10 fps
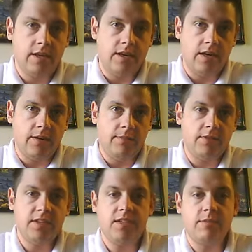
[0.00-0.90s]
Um, the
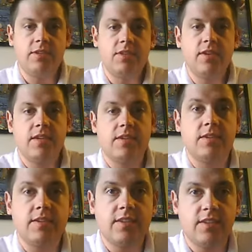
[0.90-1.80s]
reason I'm doing it is
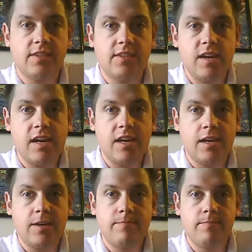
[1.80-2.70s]
because this uh,